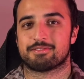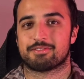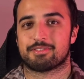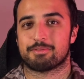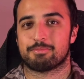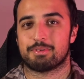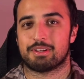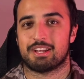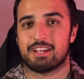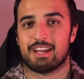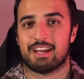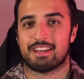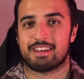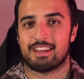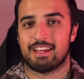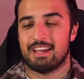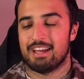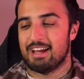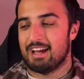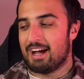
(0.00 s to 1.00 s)
for me, and
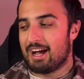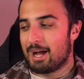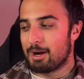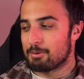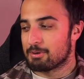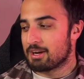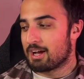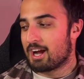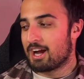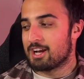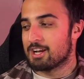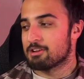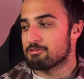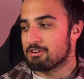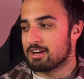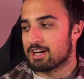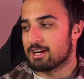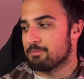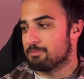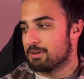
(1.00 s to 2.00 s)
I would highly
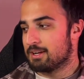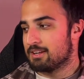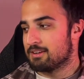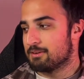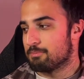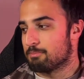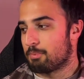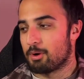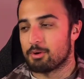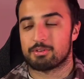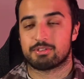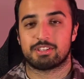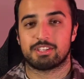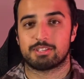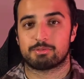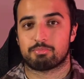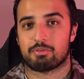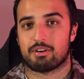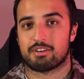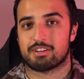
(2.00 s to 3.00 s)
recommend both these
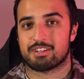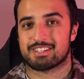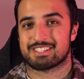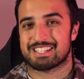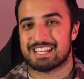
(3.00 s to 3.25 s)
products,